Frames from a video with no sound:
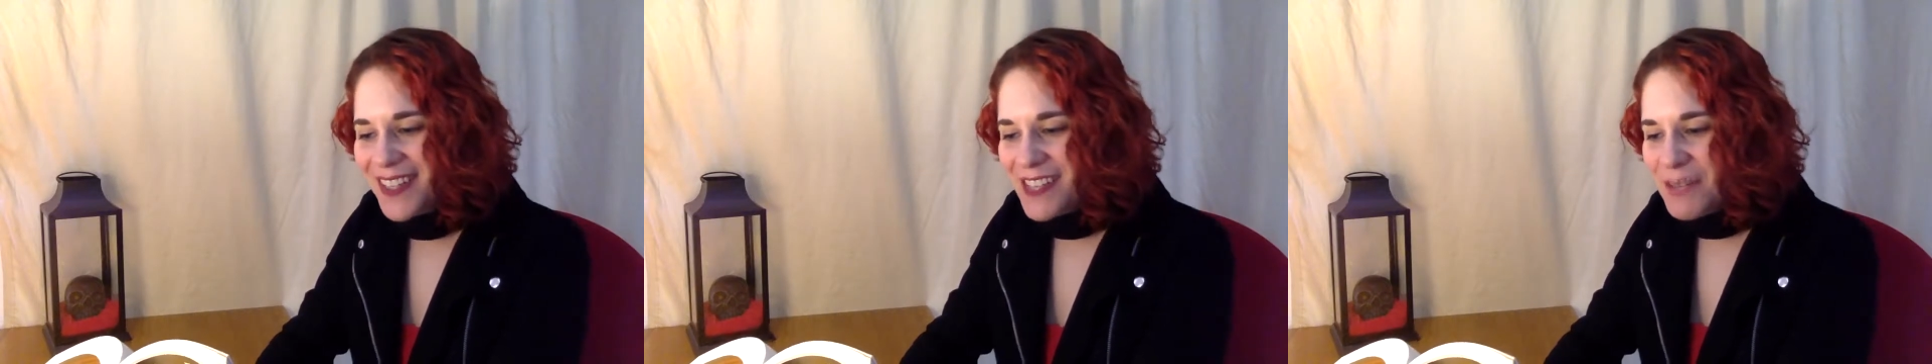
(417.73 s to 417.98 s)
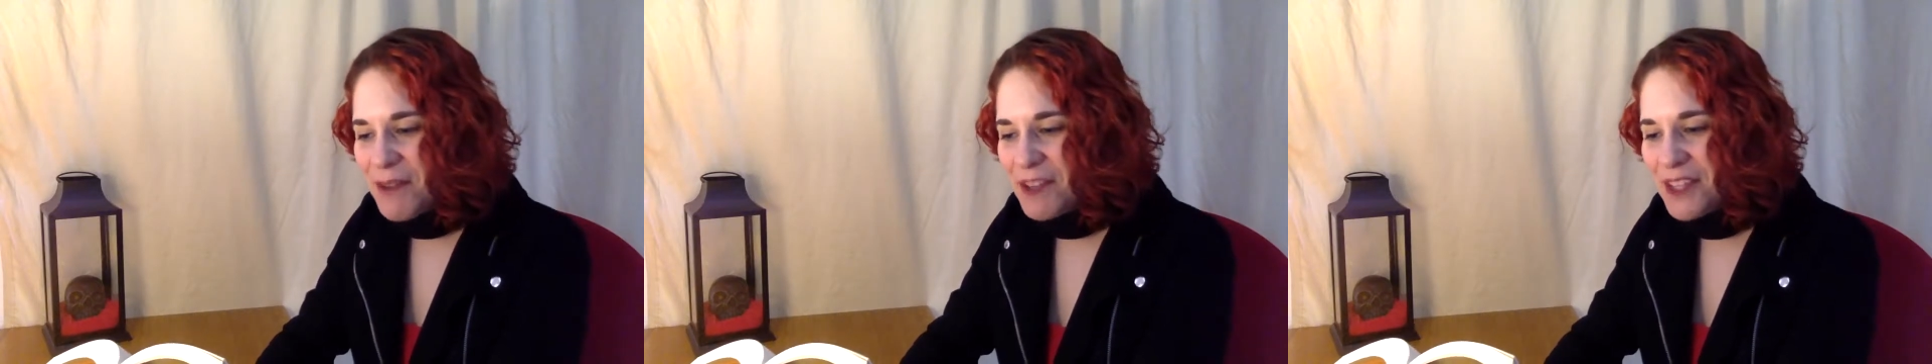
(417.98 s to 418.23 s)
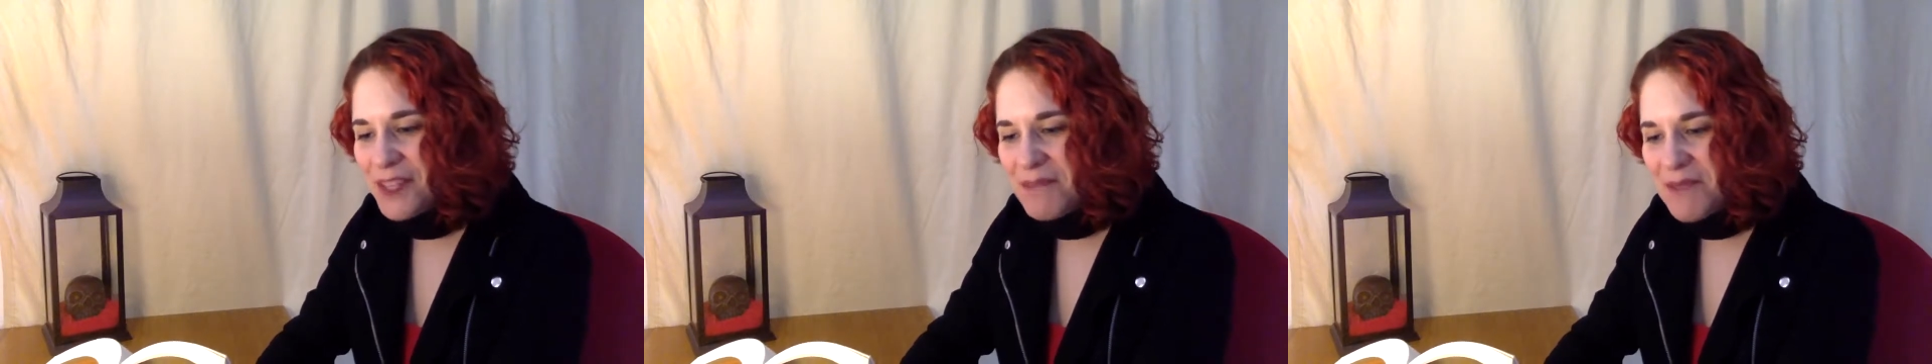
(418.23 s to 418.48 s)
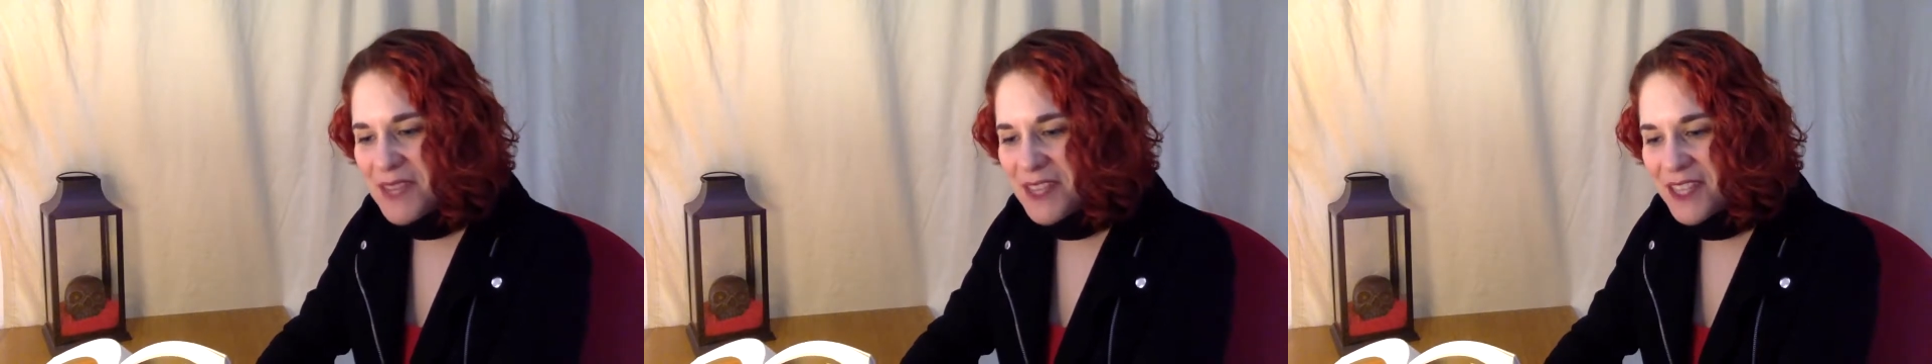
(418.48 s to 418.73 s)
especially the
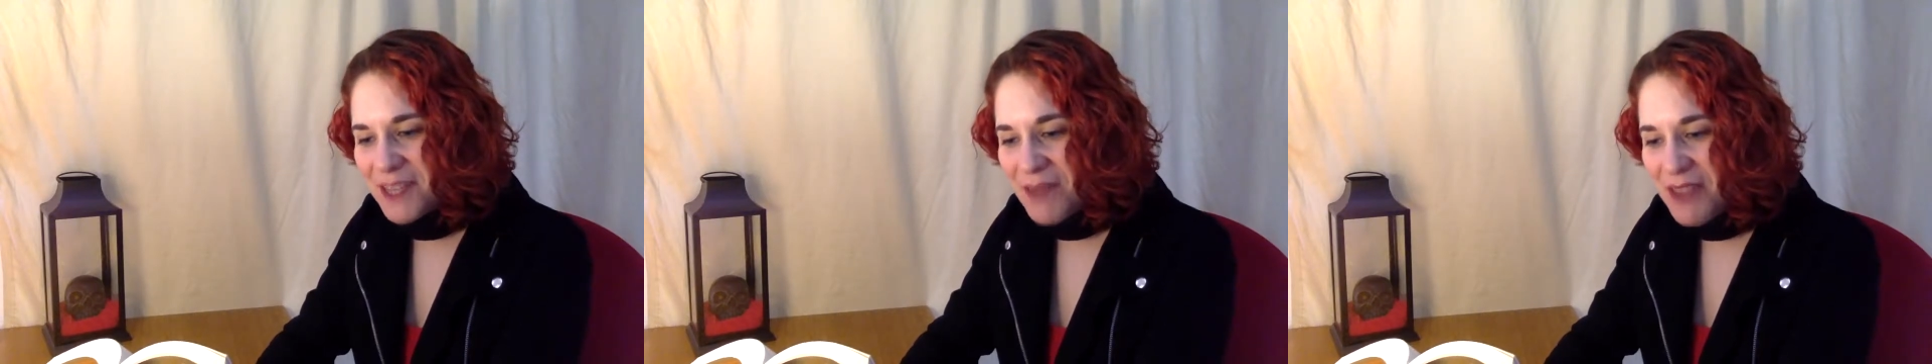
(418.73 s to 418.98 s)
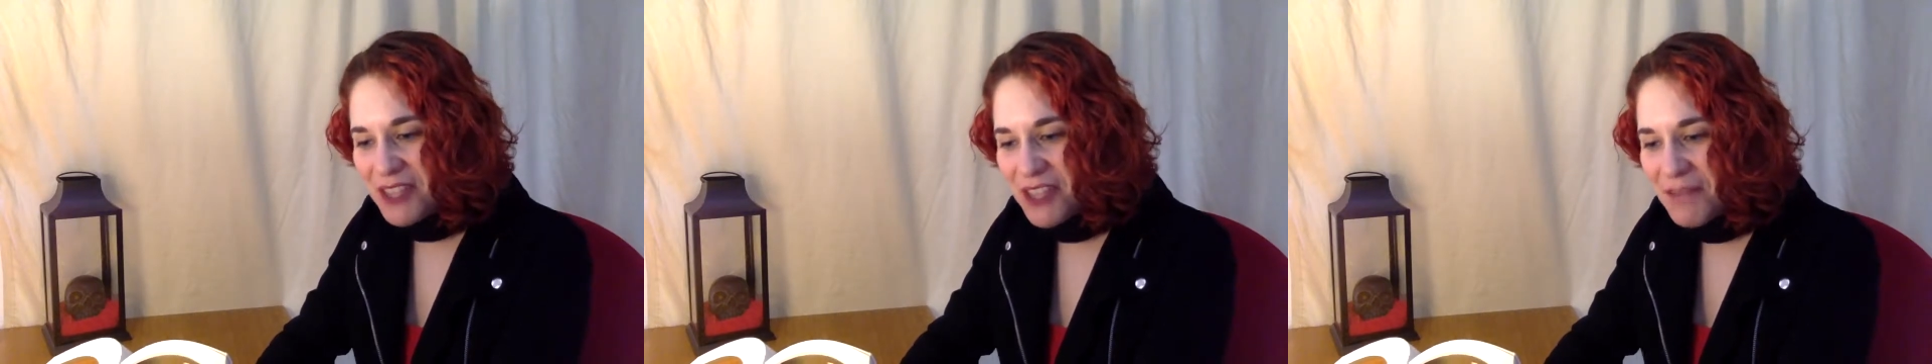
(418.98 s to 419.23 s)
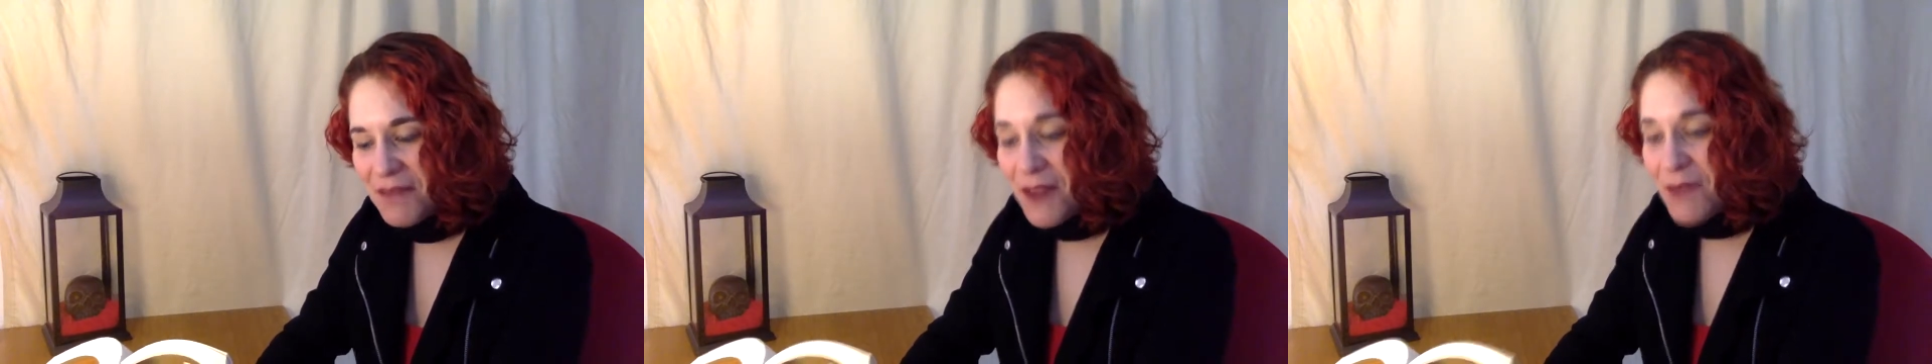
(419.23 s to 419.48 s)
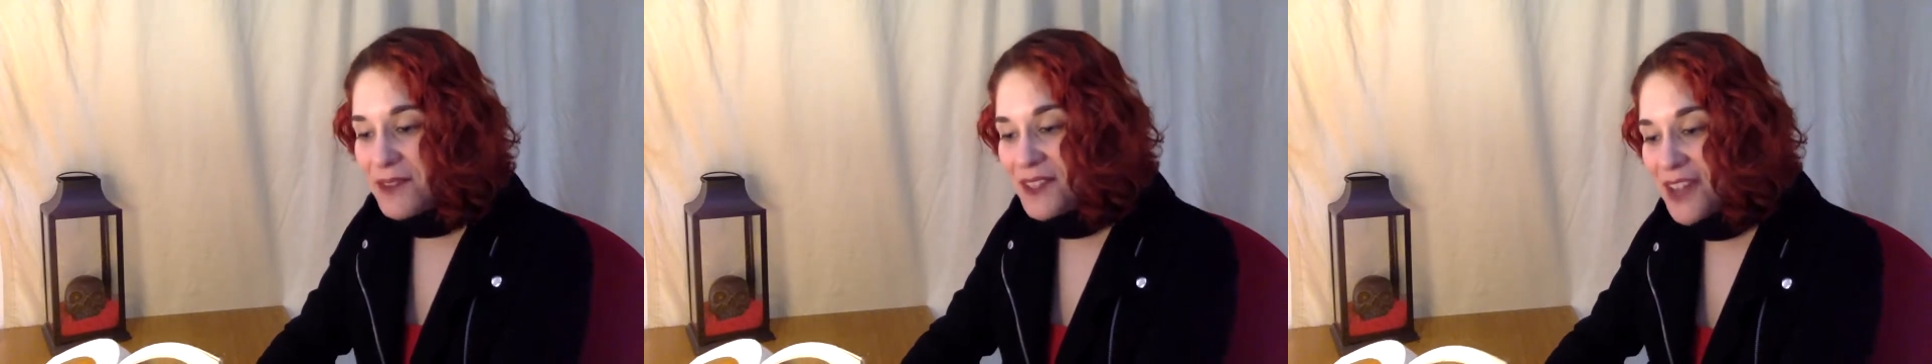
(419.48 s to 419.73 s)
bit in the spaceship
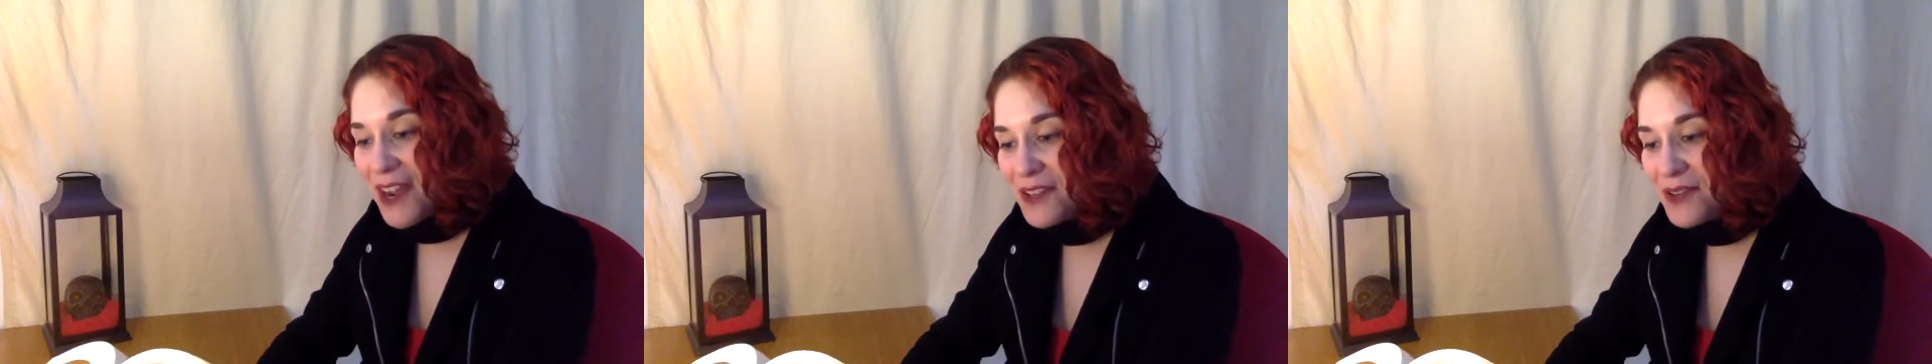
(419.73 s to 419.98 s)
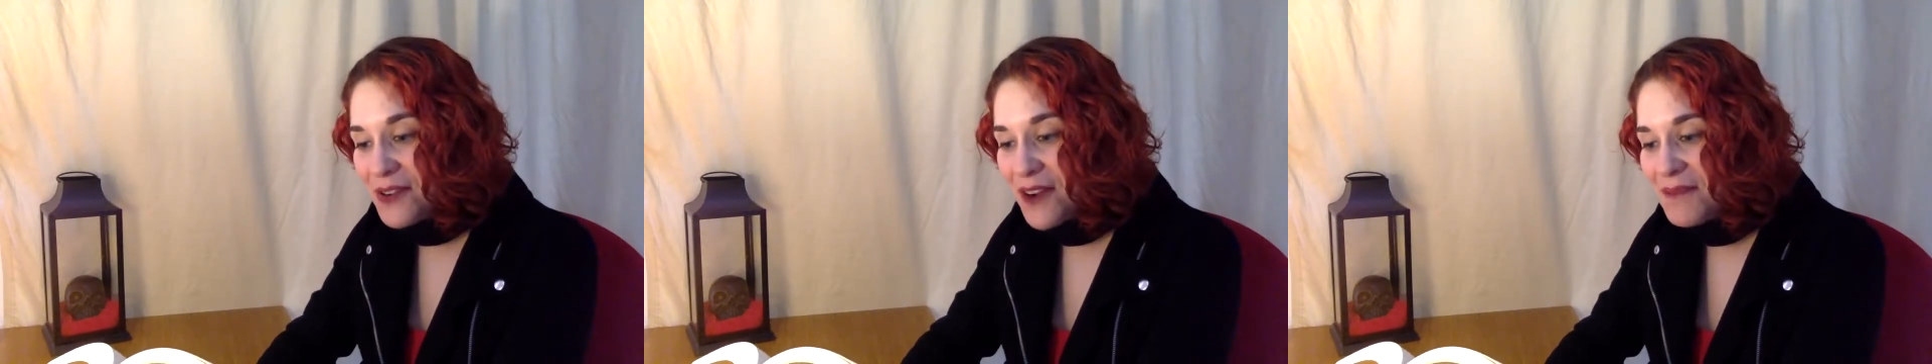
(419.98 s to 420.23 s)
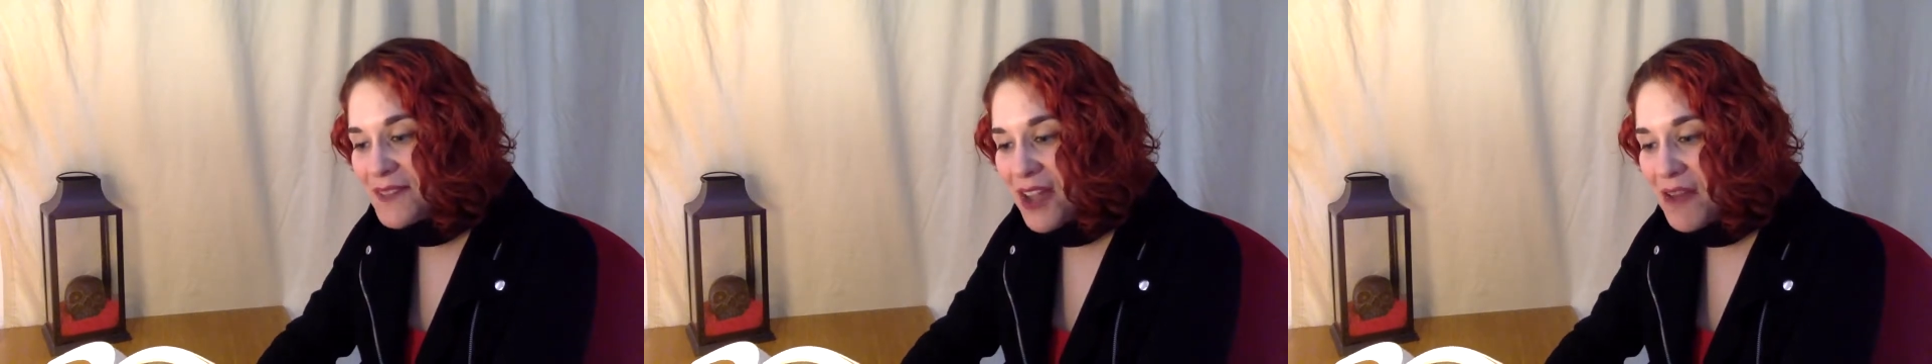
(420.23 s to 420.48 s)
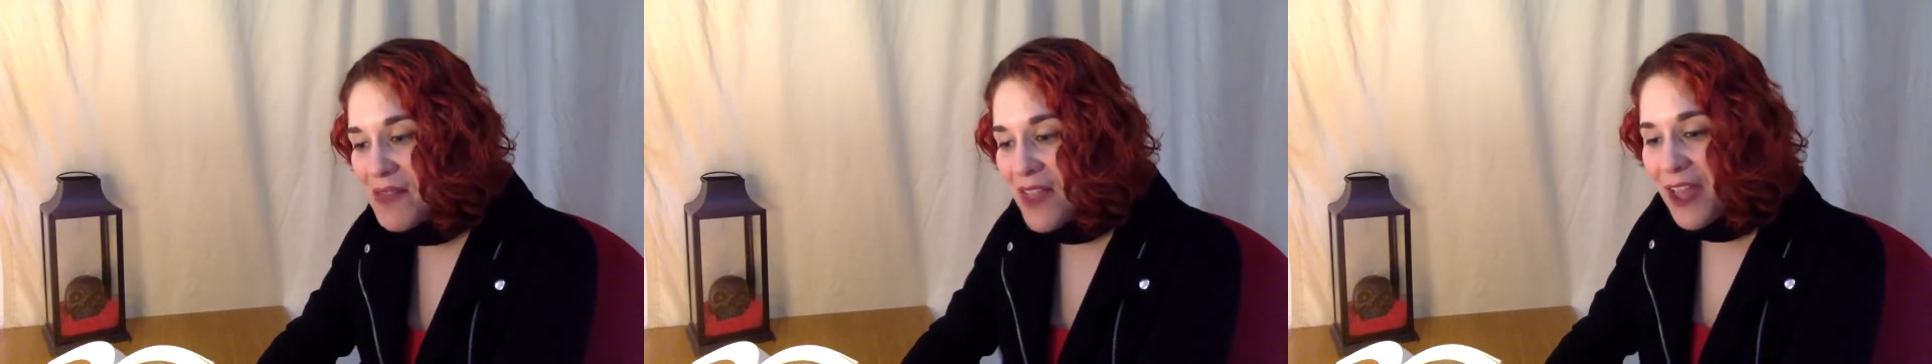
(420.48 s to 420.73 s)
where the dinosaur comes
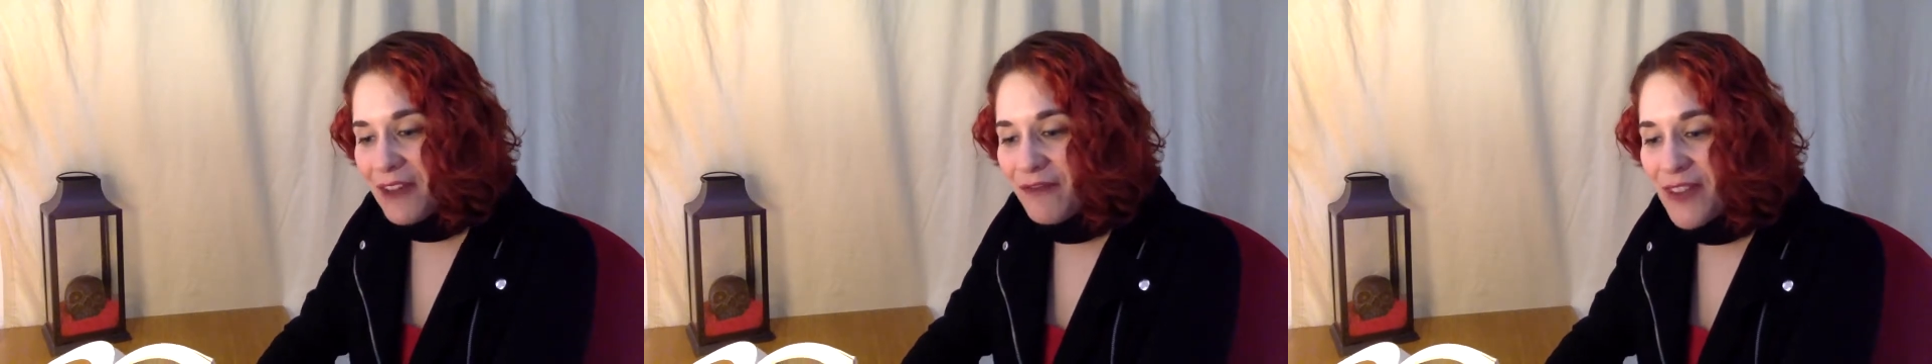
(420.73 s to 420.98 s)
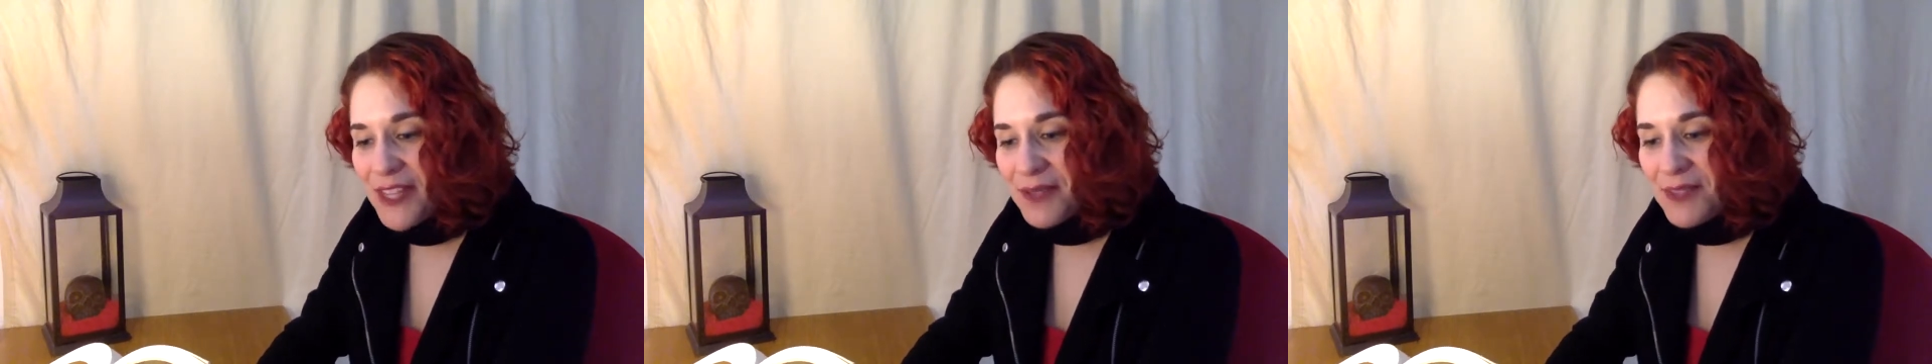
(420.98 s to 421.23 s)
out and fights with